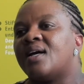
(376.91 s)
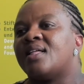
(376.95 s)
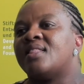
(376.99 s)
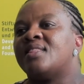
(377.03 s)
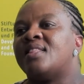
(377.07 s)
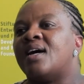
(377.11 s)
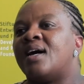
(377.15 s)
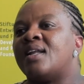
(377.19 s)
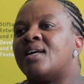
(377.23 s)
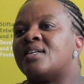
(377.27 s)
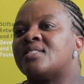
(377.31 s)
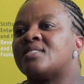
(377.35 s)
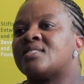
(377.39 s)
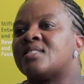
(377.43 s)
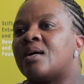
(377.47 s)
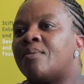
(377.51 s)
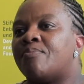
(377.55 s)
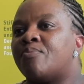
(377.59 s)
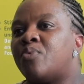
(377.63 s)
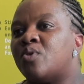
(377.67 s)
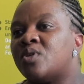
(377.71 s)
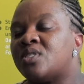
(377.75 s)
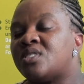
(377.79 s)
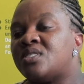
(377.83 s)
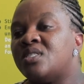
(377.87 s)
that are
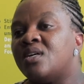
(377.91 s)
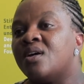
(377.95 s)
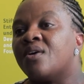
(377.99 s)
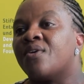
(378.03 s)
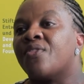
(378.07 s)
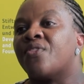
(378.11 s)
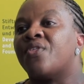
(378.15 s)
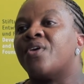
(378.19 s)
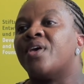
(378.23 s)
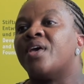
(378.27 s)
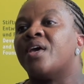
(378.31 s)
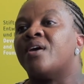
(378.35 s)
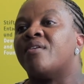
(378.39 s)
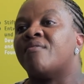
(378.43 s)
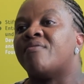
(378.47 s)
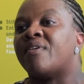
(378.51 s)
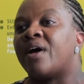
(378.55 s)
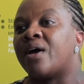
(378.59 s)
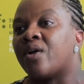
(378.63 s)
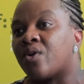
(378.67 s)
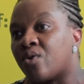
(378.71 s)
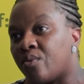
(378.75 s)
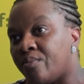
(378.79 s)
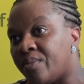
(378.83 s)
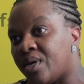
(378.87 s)
supporting the
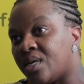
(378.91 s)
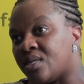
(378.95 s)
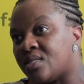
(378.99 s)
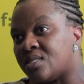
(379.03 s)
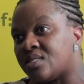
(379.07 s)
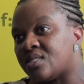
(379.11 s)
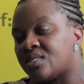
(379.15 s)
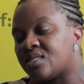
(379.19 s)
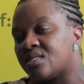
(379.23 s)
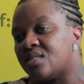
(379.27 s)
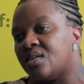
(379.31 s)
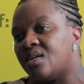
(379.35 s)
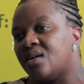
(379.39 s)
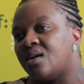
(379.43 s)
environment